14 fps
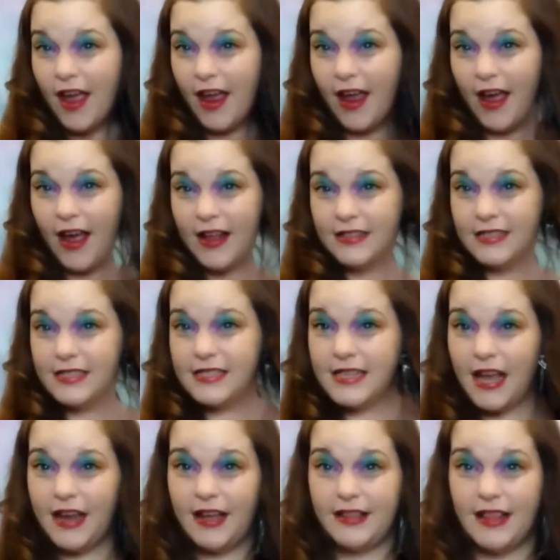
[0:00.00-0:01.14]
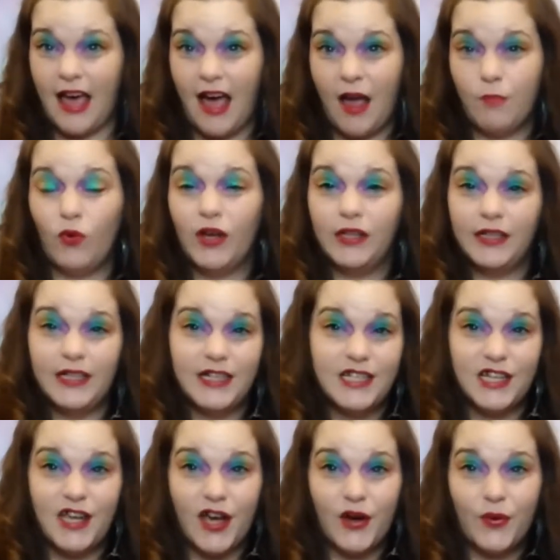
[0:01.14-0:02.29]
and saying I'm willing
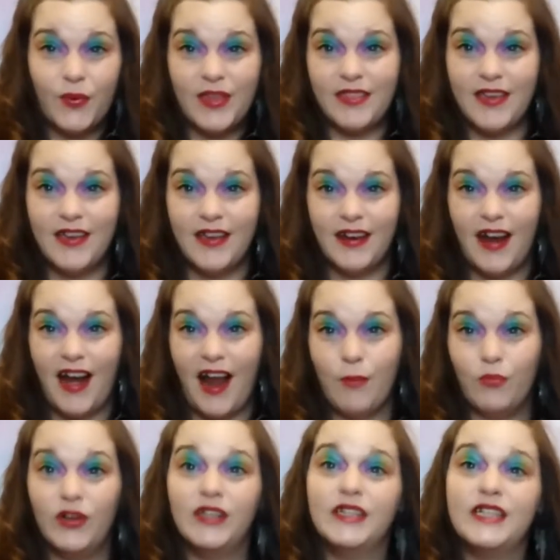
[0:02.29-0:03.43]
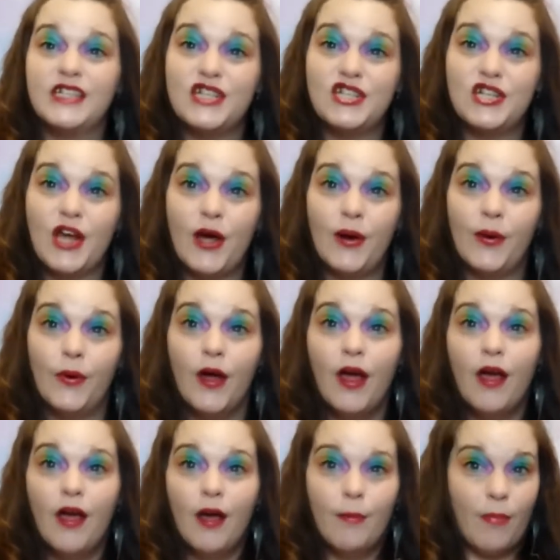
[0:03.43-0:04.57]
to go within and I'm willing to show
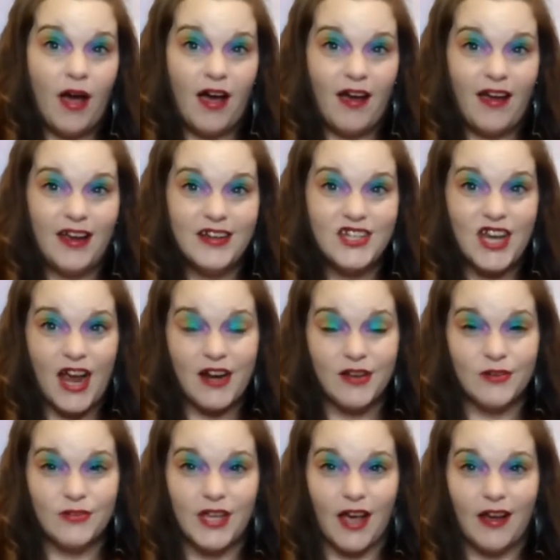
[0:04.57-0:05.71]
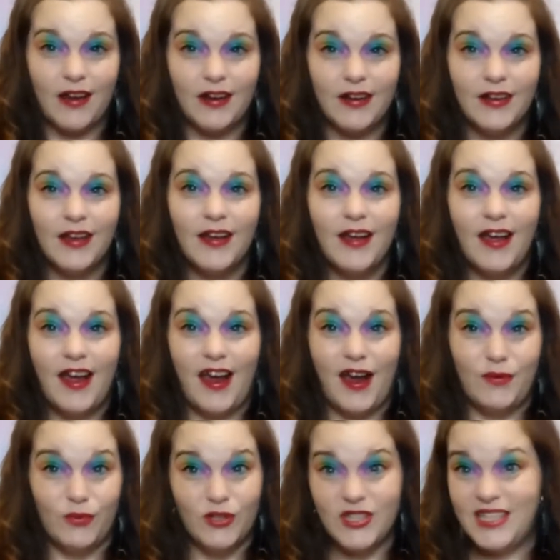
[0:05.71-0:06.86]
my shadow side
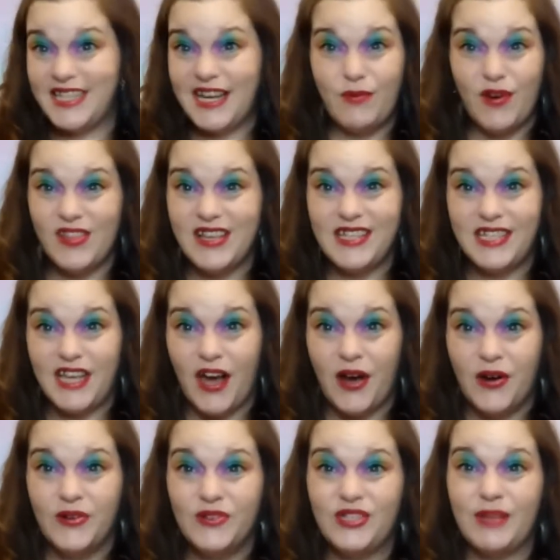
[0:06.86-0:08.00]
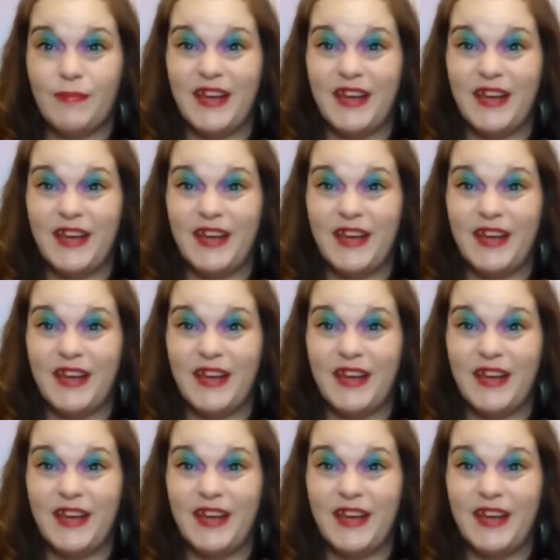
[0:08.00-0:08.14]
and we'll see where this goes